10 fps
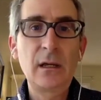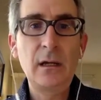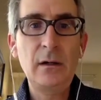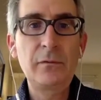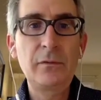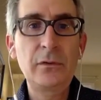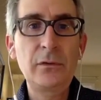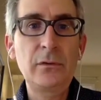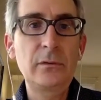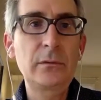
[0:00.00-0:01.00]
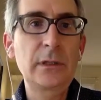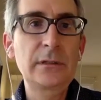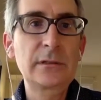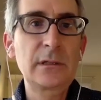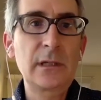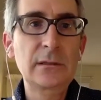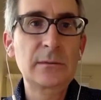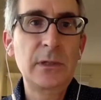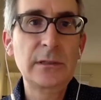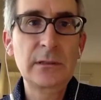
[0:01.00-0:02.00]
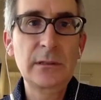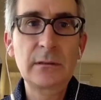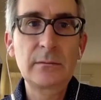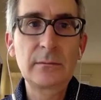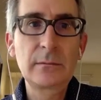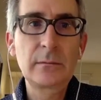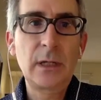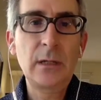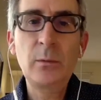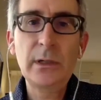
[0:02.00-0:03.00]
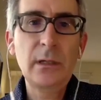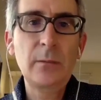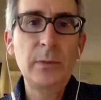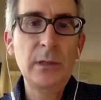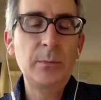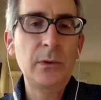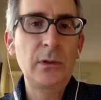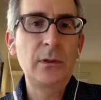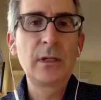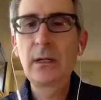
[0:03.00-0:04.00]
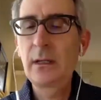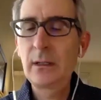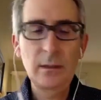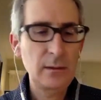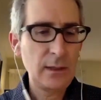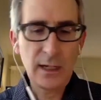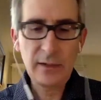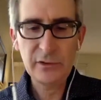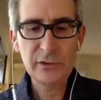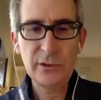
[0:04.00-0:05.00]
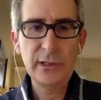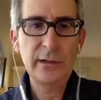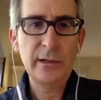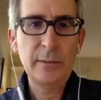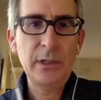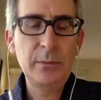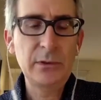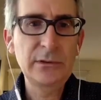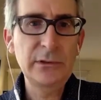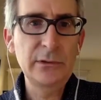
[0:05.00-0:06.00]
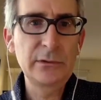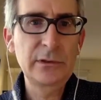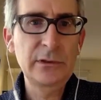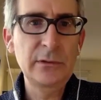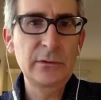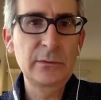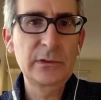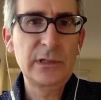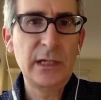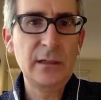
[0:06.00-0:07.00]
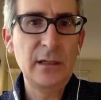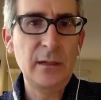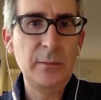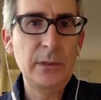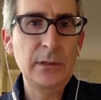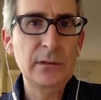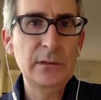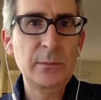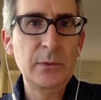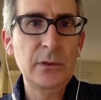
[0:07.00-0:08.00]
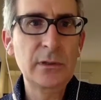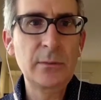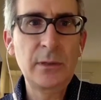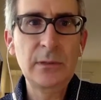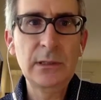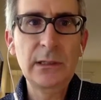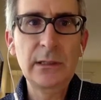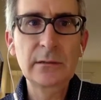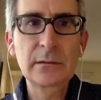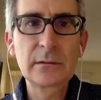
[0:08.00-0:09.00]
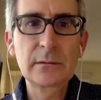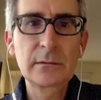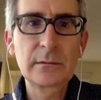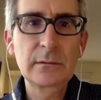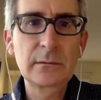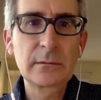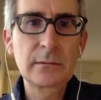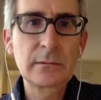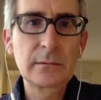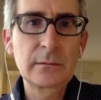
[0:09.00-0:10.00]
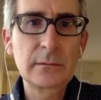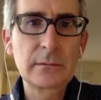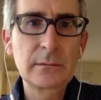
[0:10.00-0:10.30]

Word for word: of who is the next president? And what can people, average, ordinary people, do to stand up and support the public lands? Sure.